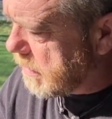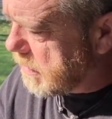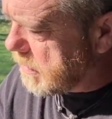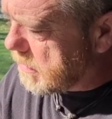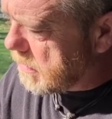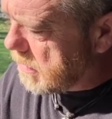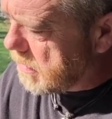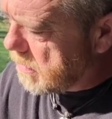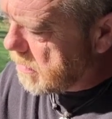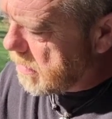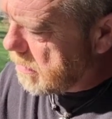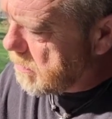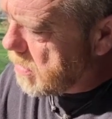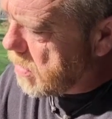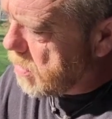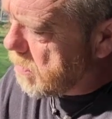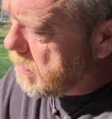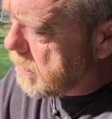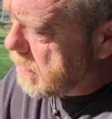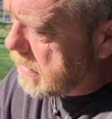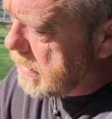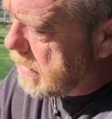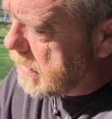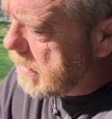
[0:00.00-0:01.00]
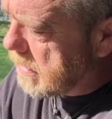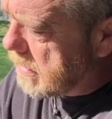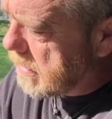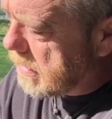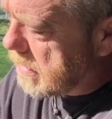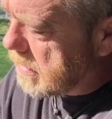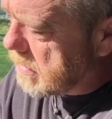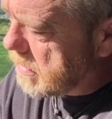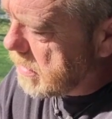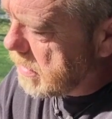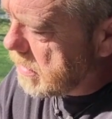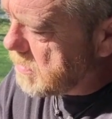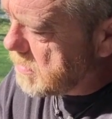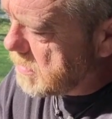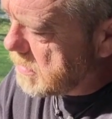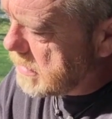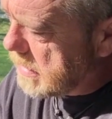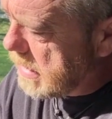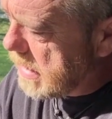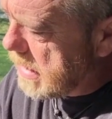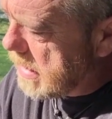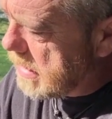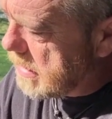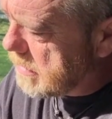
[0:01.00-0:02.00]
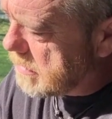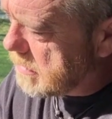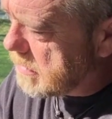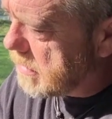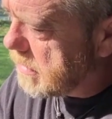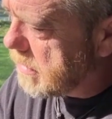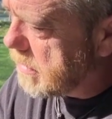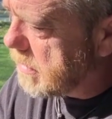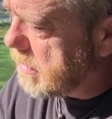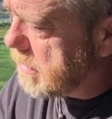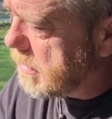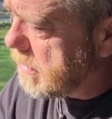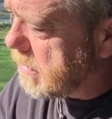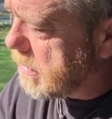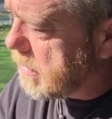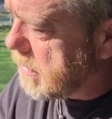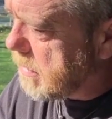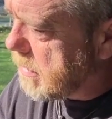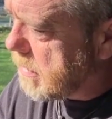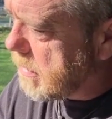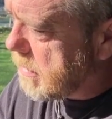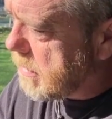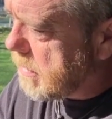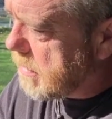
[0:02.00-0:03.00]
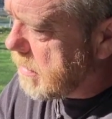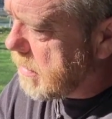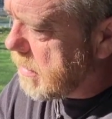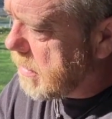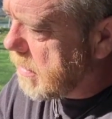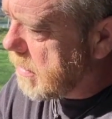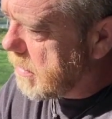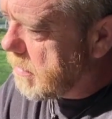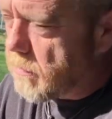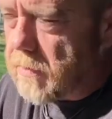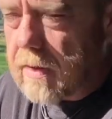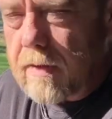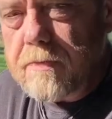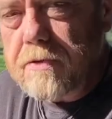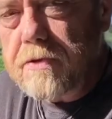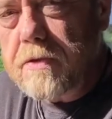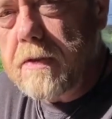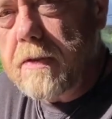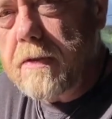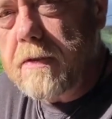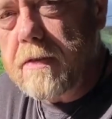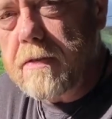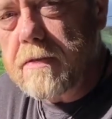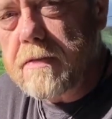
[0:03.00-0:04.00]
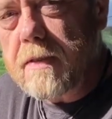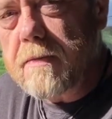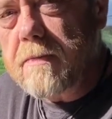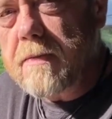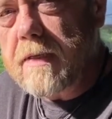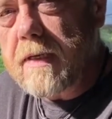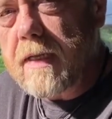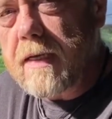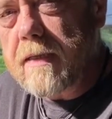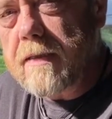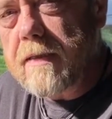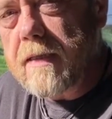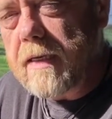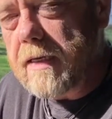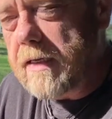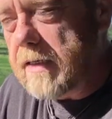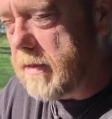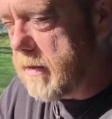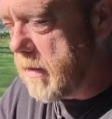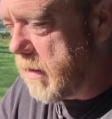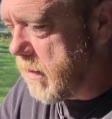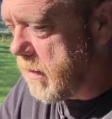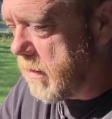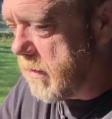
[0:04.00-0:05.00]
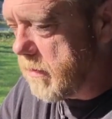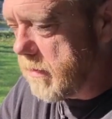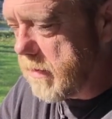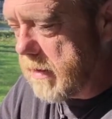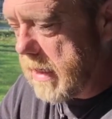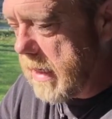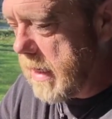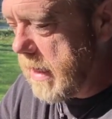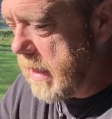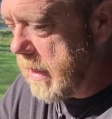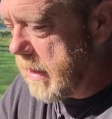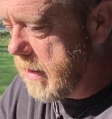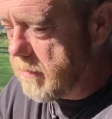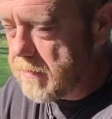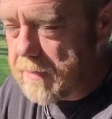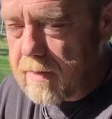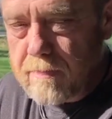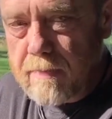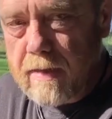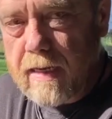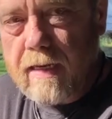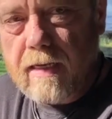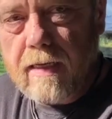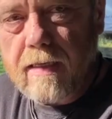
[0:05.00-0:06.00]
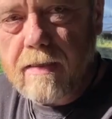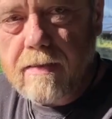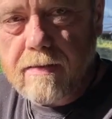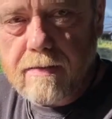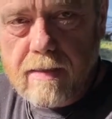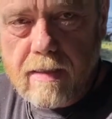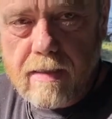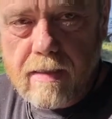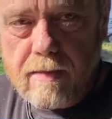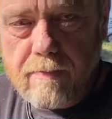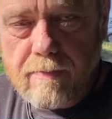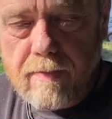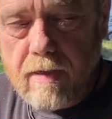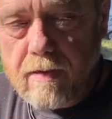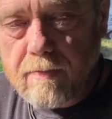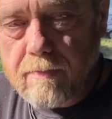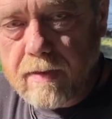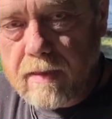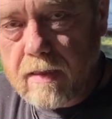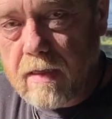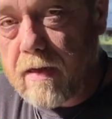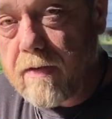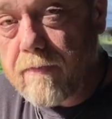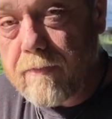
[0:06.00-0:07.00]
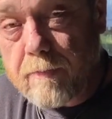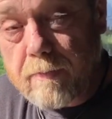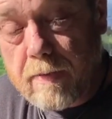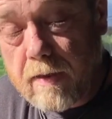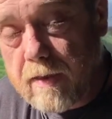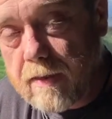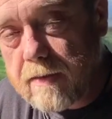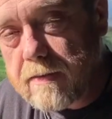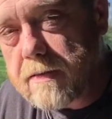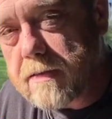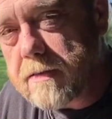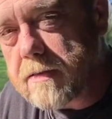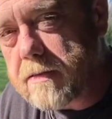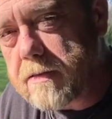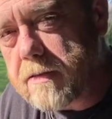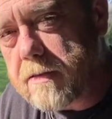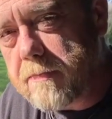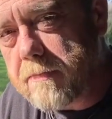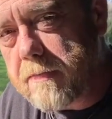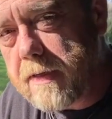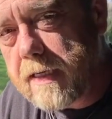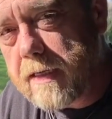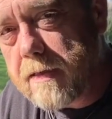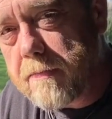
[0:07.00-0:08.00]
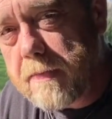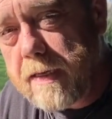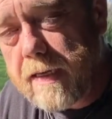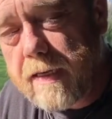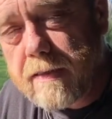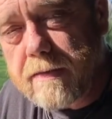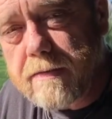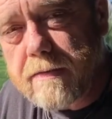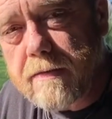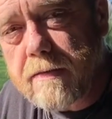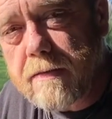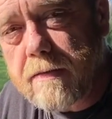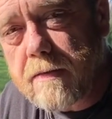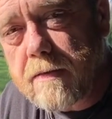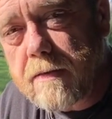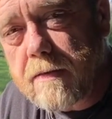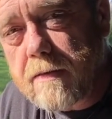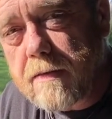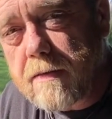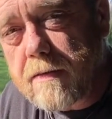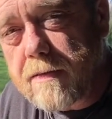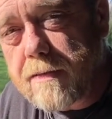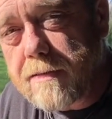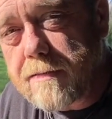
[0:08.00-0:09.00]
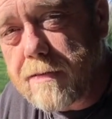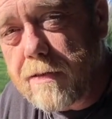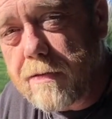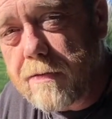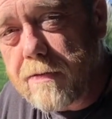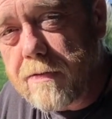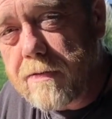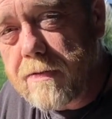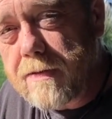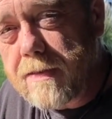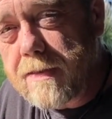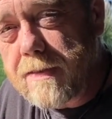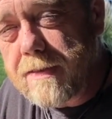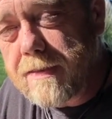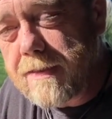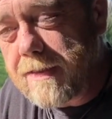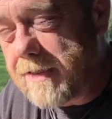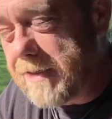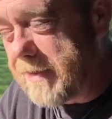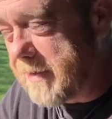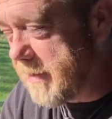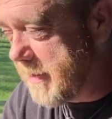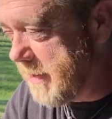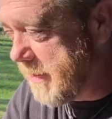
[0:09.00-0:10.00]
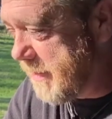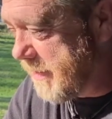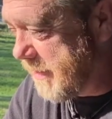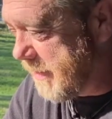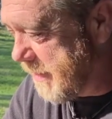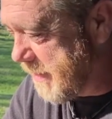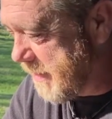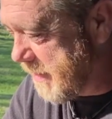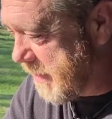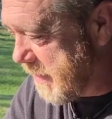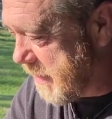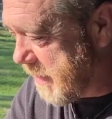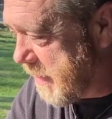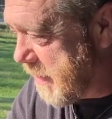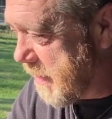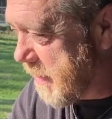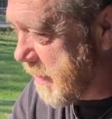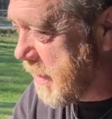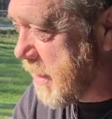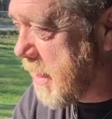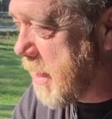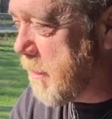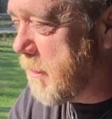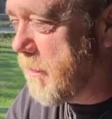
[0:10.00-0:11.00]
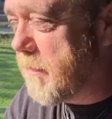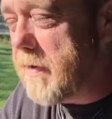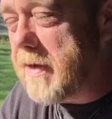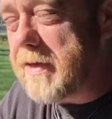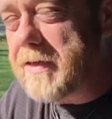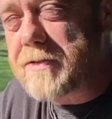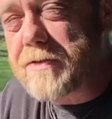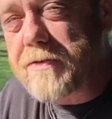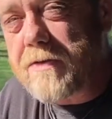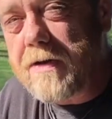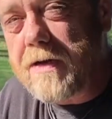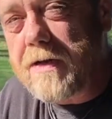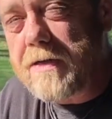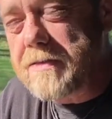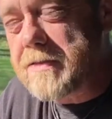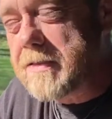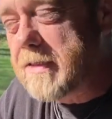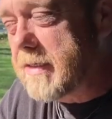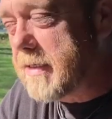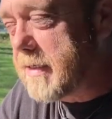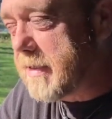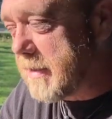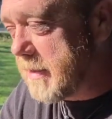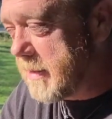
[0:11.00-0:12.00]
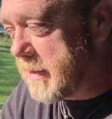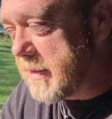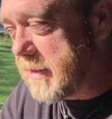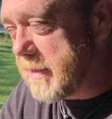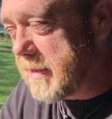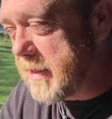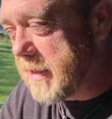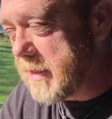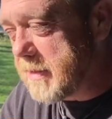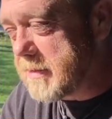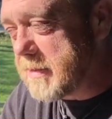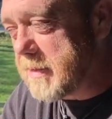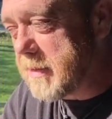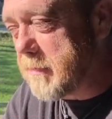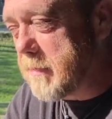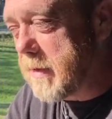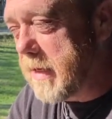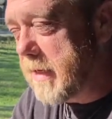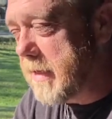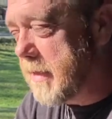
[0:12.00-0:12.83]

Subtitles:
So I'm hoping that it didn't touch the sides and rupture or something like that, and all the egg and my bacon's down the bottom of my coffee pot, so it's gonna make a mess. So keep your fingers crossed, and I'll see you back